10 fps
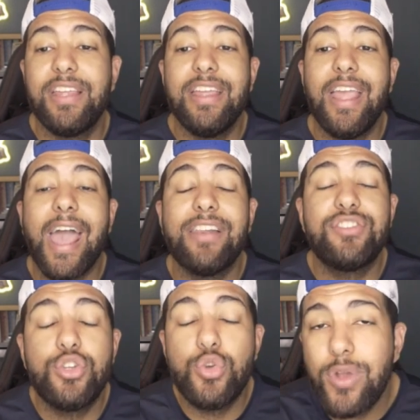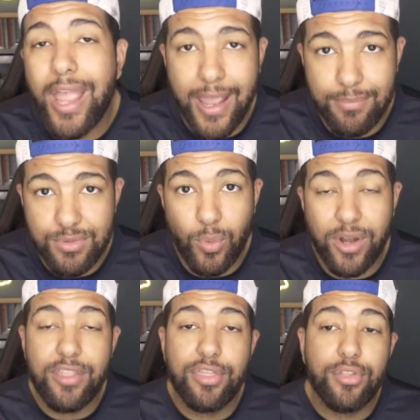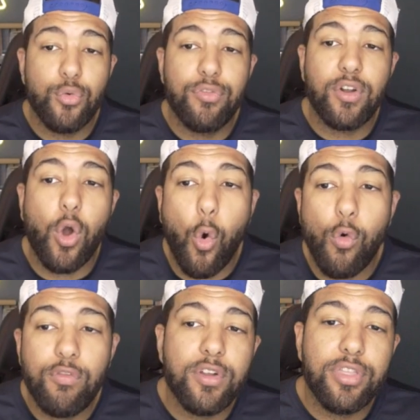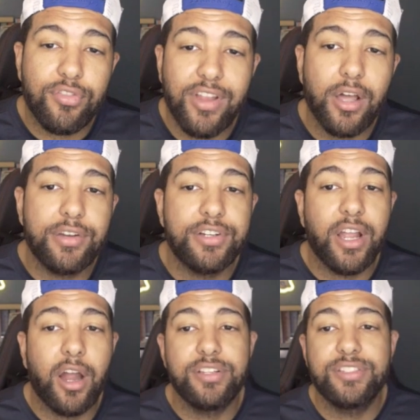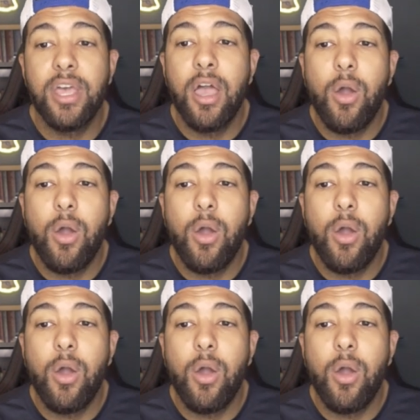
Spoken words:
He had two games where he threw for over 300 yards,